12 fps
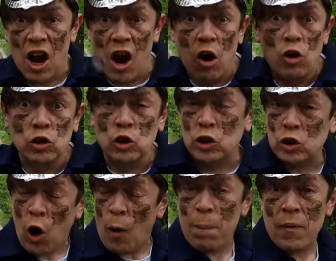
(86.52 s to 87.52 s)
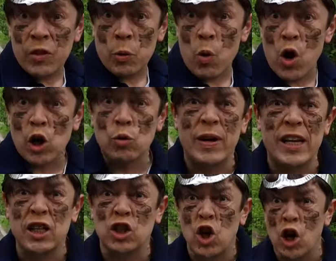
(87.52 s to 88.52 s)
are on top of the world when
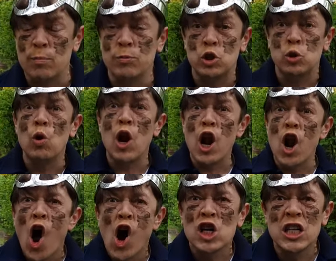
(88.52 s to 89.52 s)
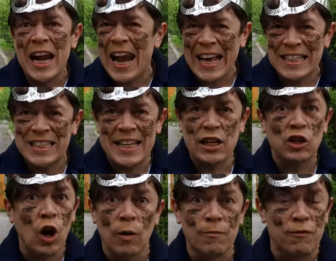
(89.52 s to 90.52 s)
it comes to long-lasting
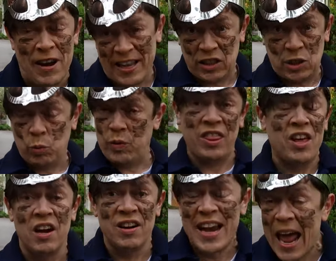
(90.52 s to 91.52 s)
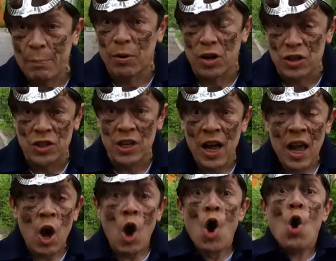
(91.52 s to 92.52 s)
conflicts with their neighbors.
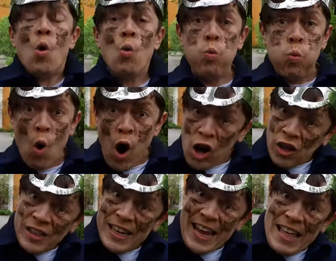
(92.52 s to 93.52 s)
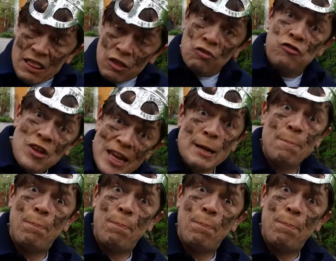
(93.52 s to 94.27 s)
What? One in three